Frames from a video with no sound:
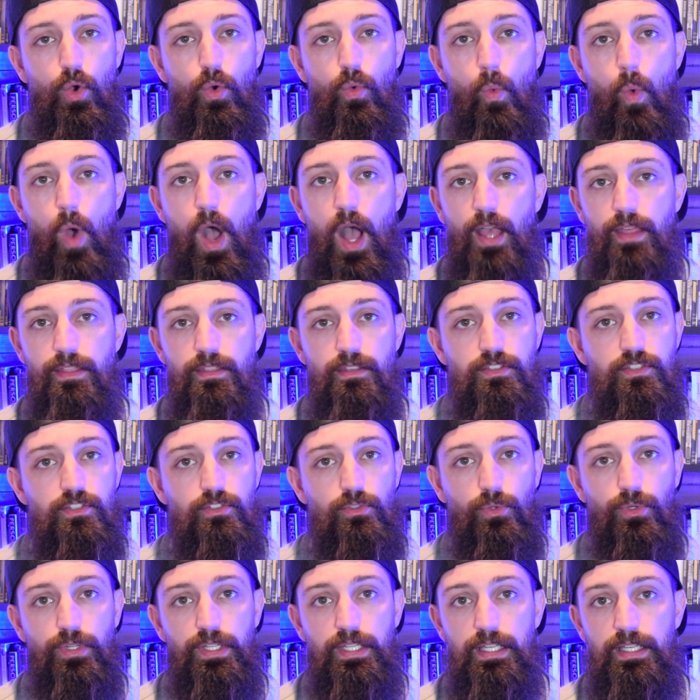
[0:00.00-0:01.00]
why this
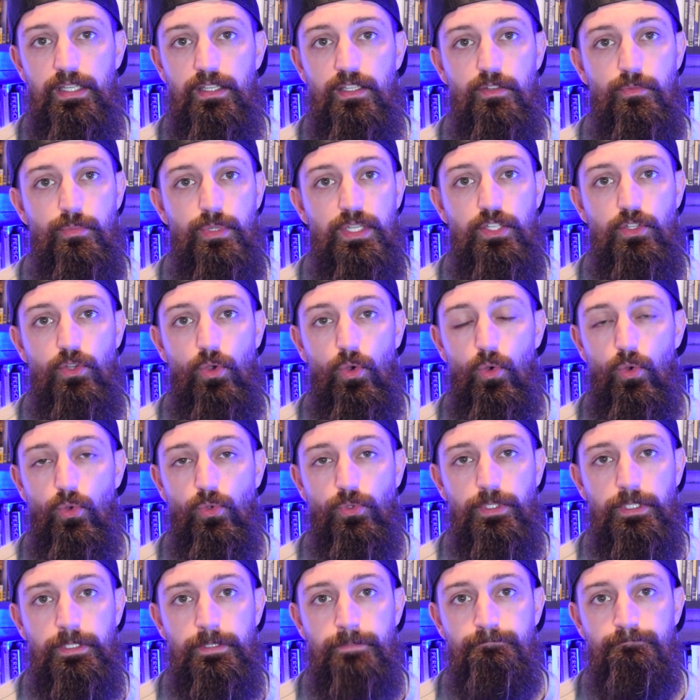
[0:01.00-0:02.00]
story needed to be
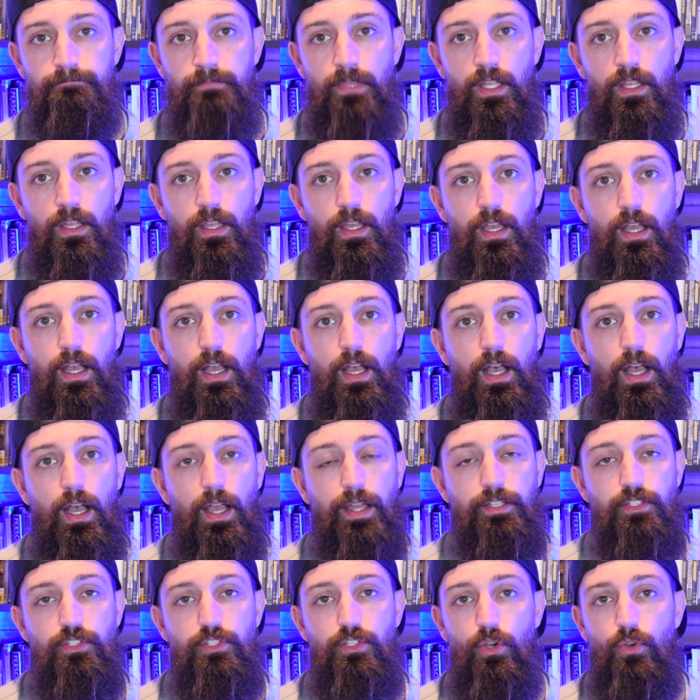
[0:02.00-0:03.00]
told.
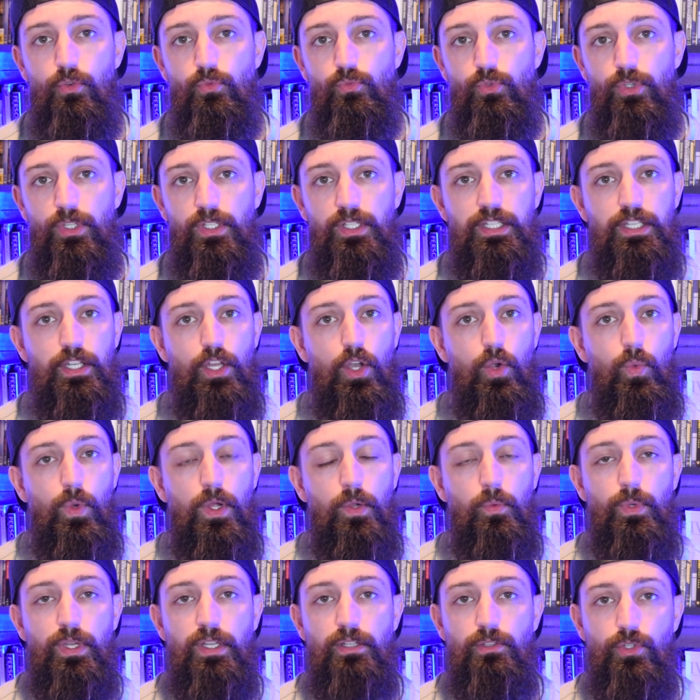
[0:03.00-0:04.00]
I don't really know
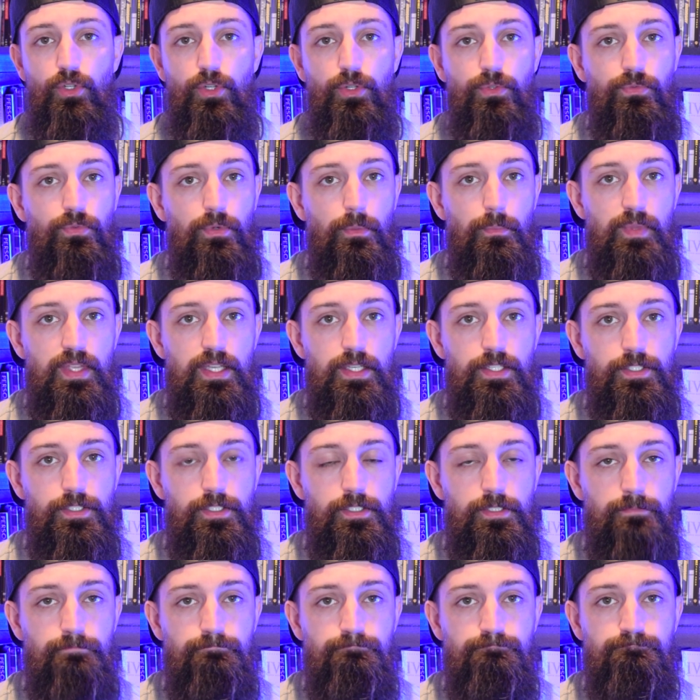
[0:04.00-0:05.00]
what we learned from
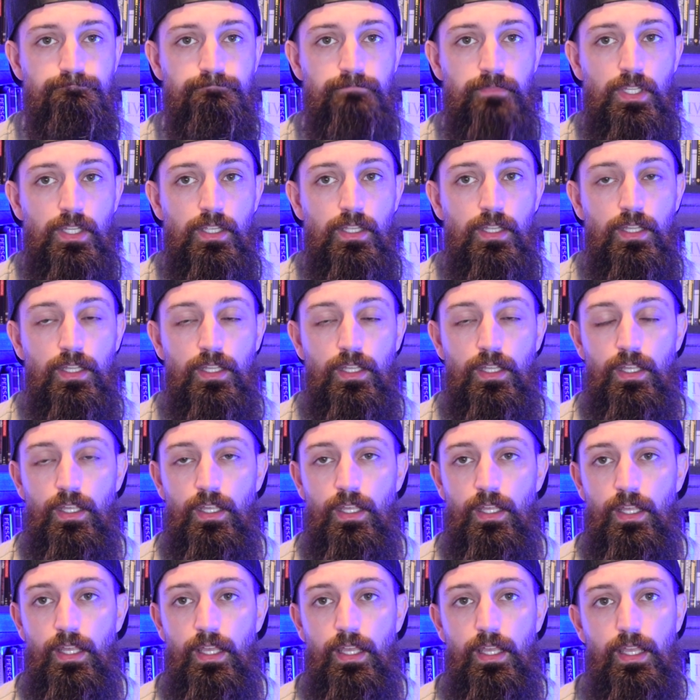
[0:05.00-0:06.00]
this.
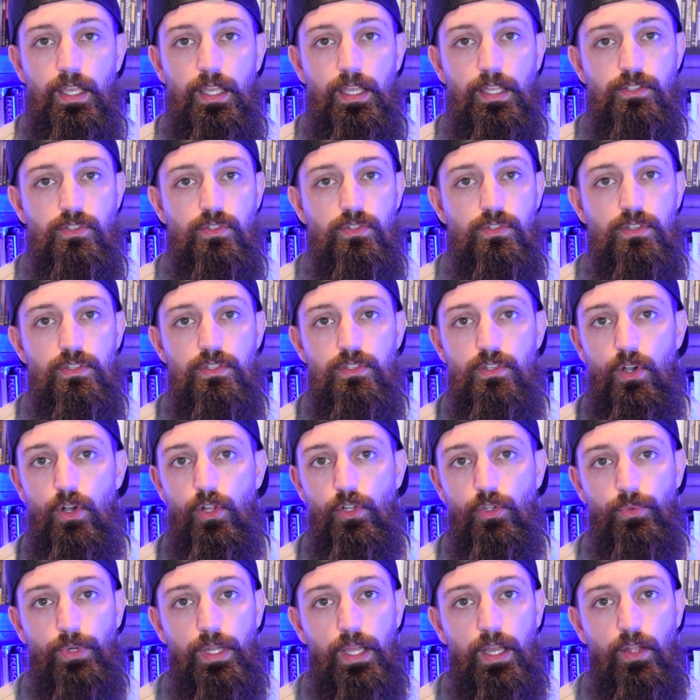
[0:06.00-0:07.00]
It's just
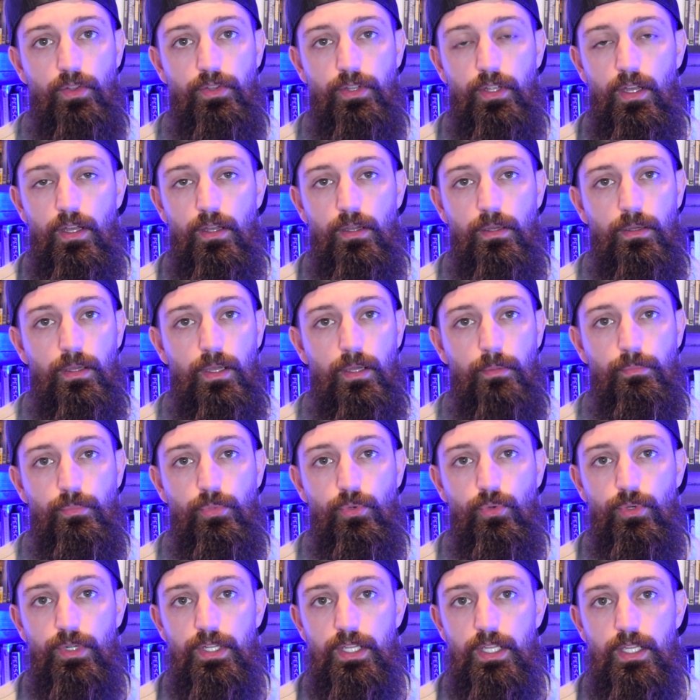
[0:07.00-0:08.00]
all around a
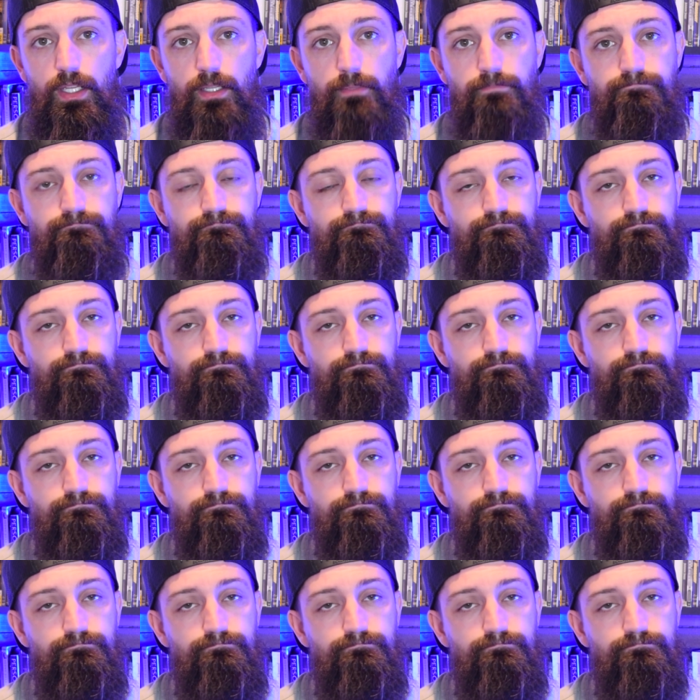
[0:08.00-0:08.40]
pretty